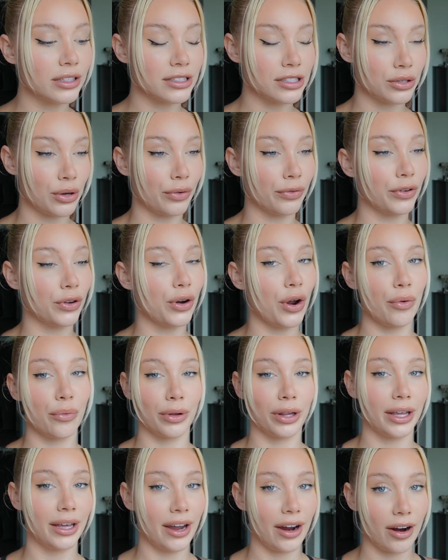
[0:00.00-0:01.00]
So if you don't
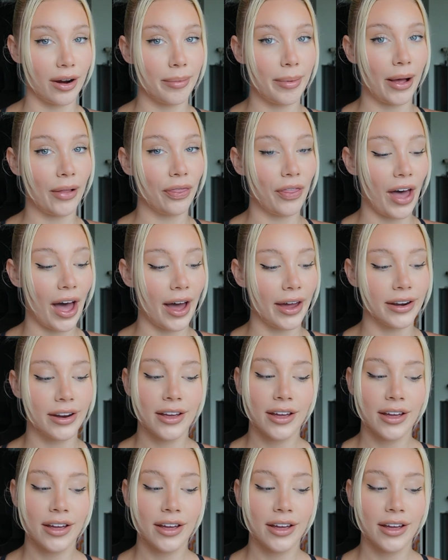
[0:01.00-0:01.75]
really care about that,